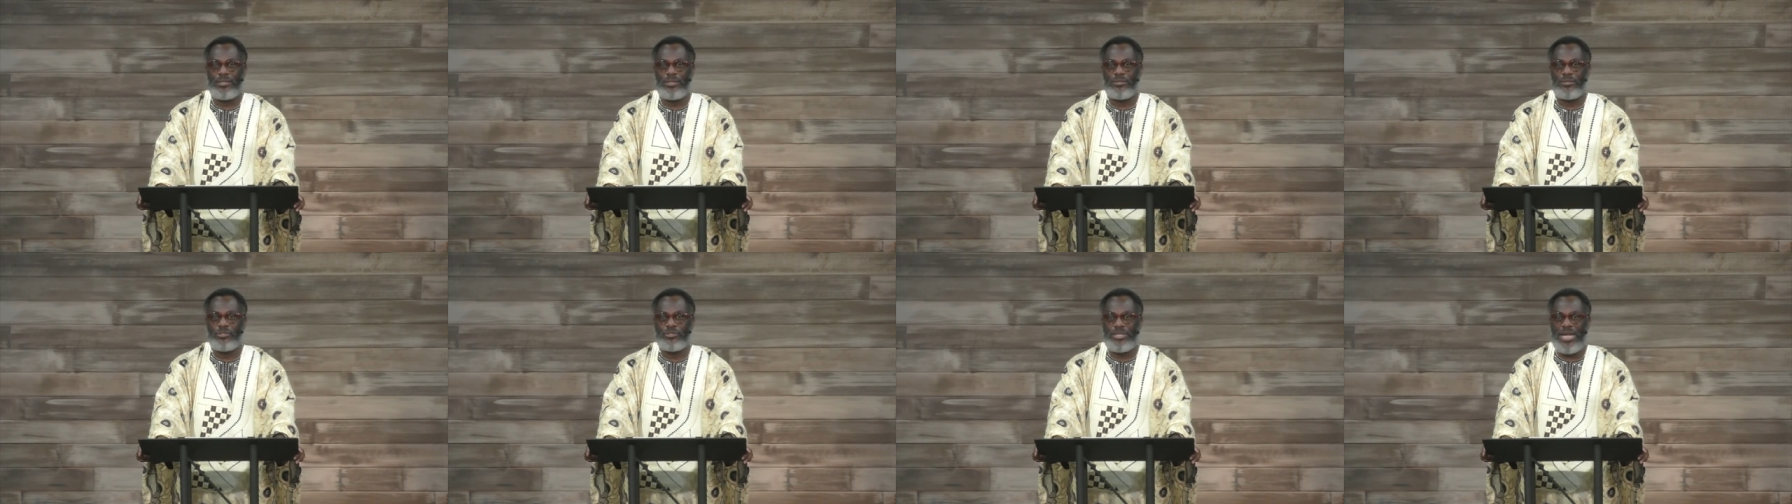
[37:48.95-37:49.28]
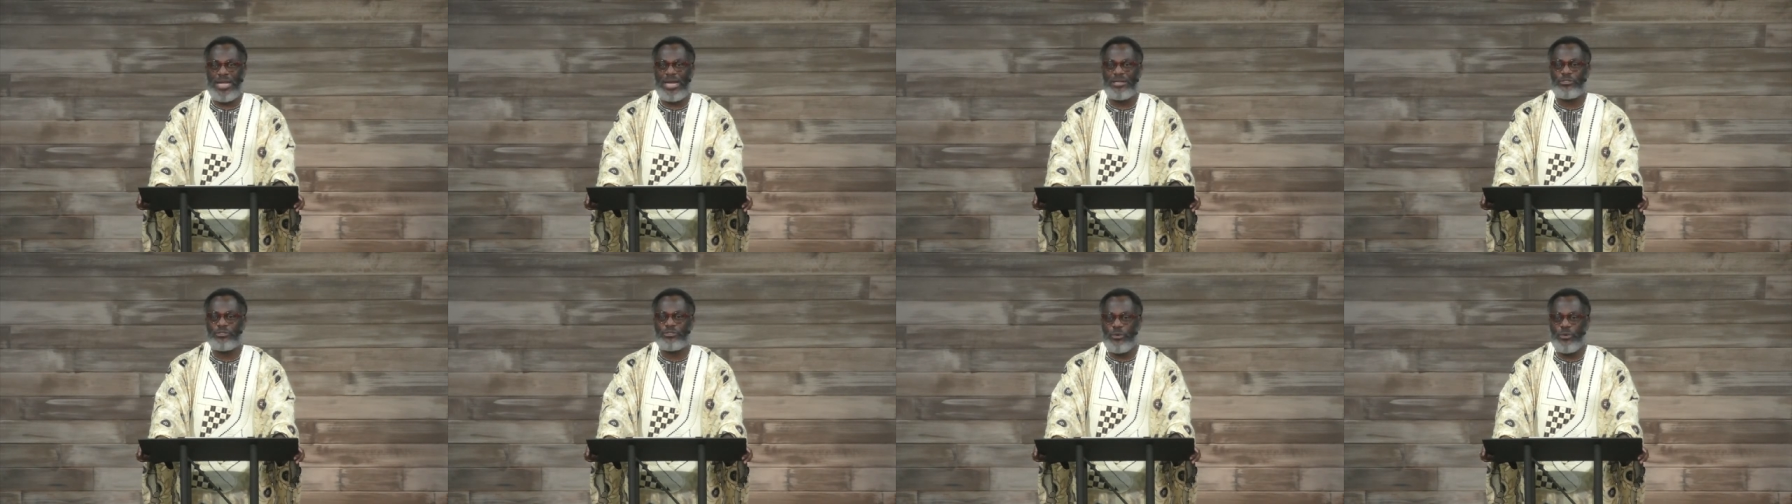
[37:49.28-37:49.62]

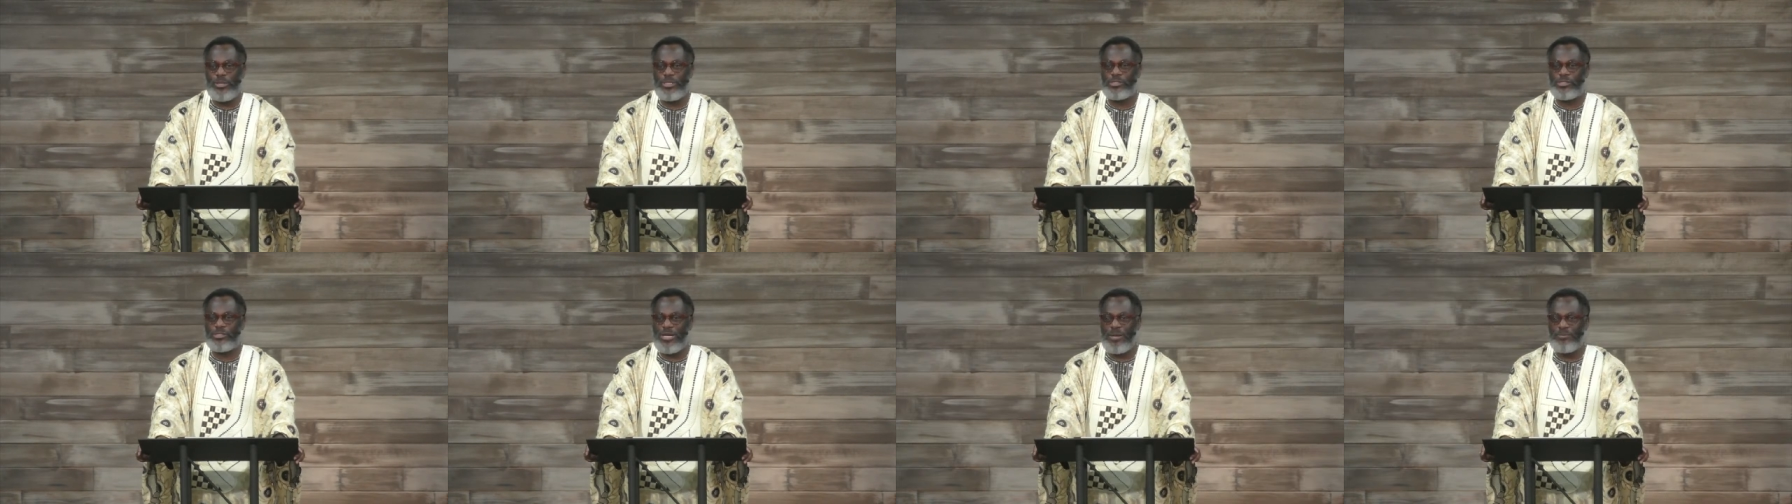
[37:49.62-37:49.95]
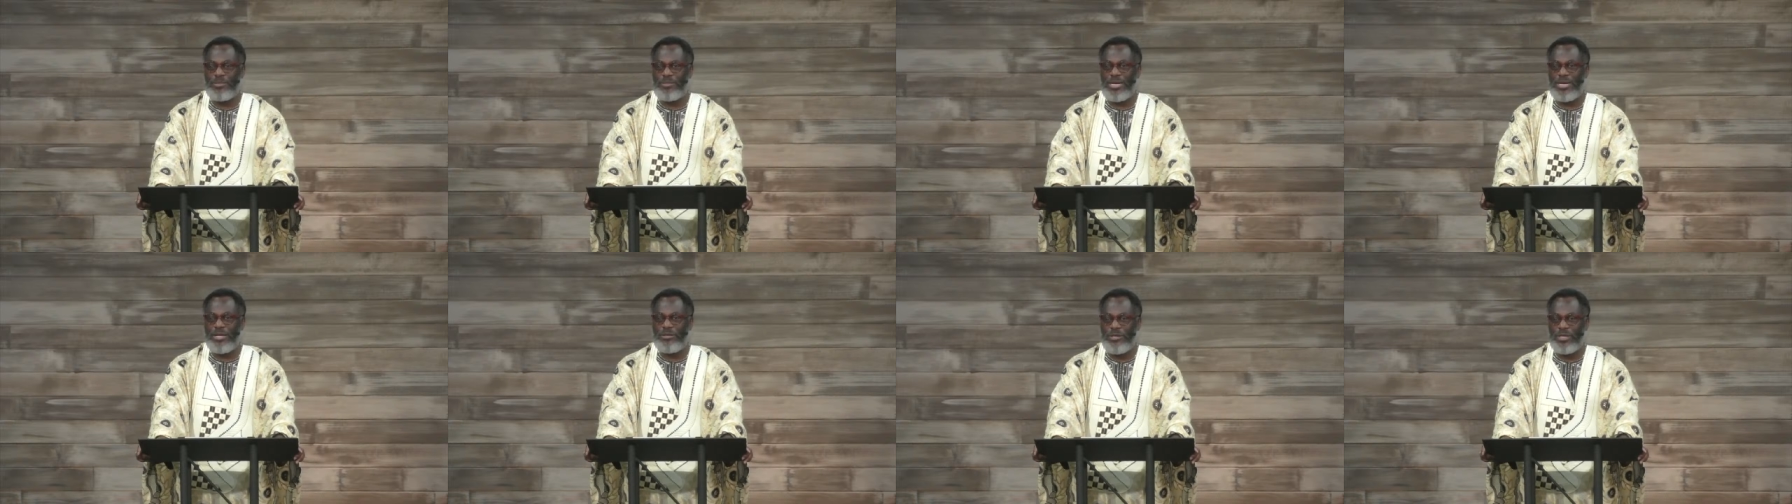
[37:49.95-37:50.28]
Start doing
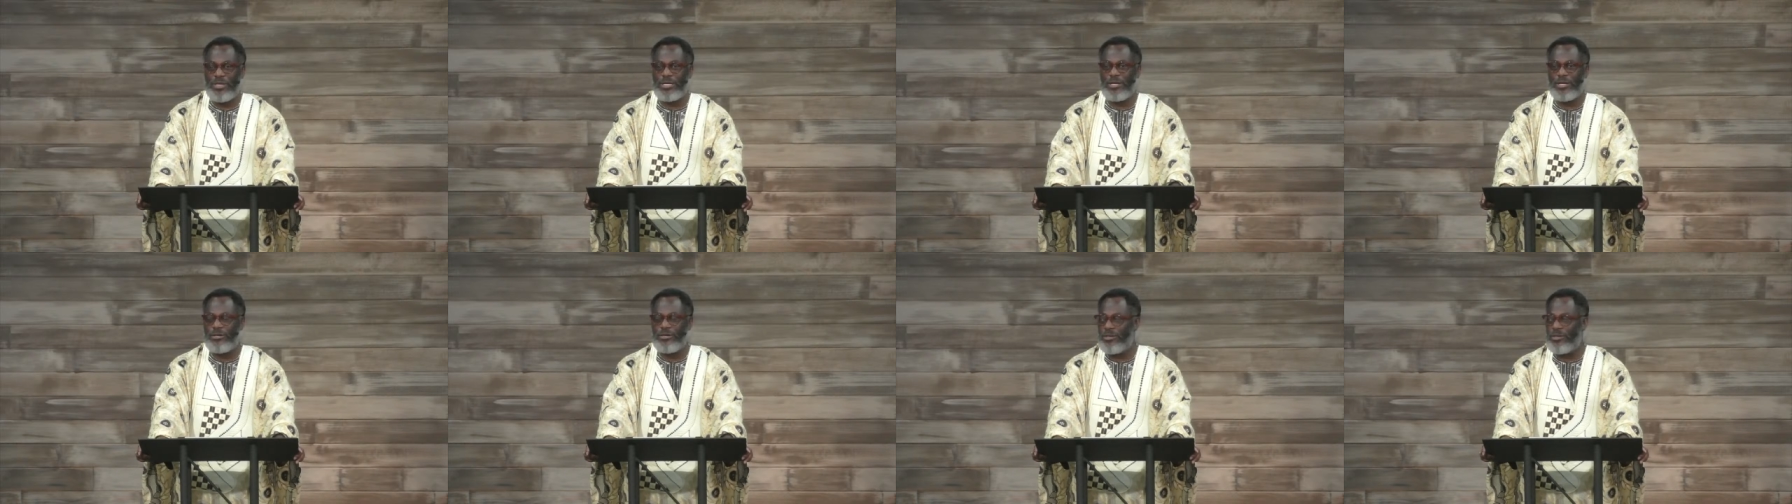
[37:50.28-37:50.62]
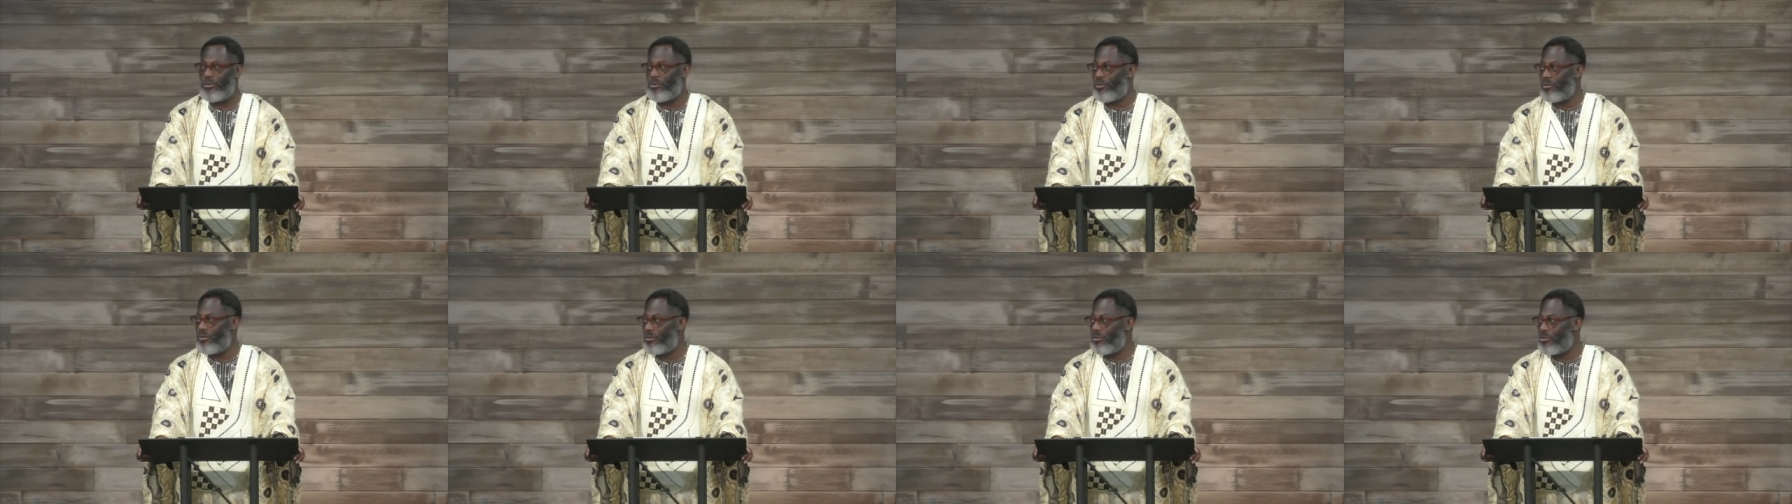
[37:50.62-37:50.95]
something that you can
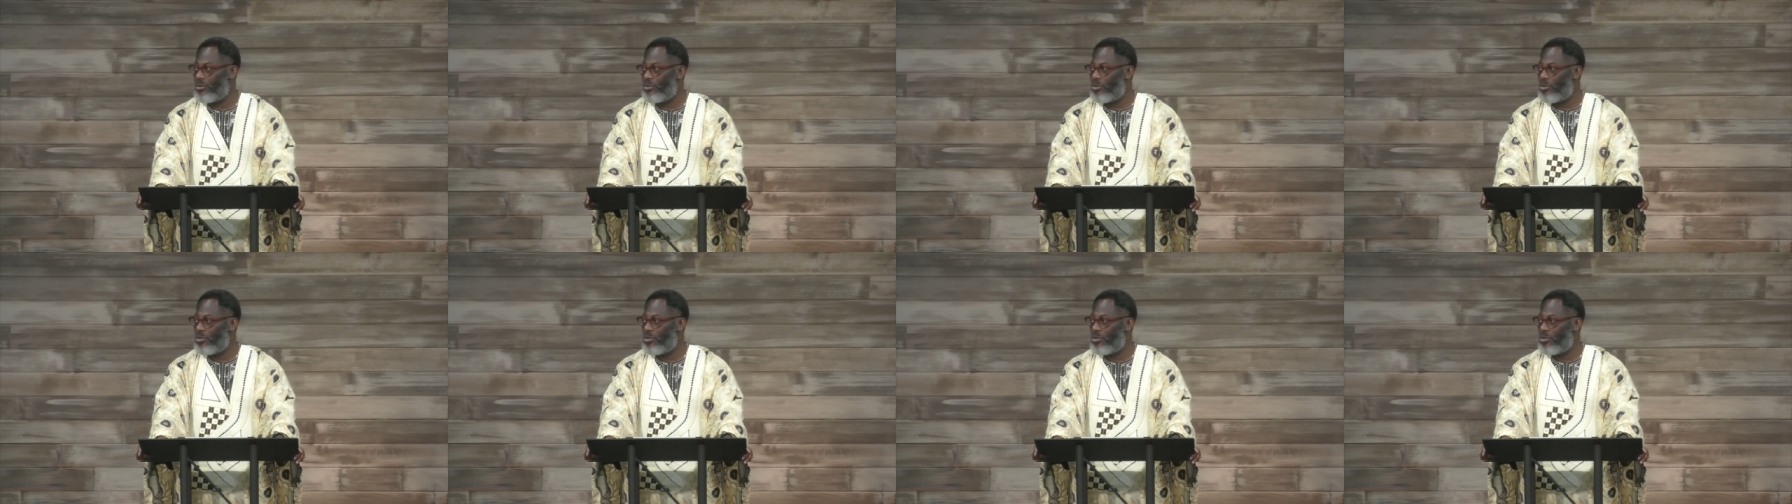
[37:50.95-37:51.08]
do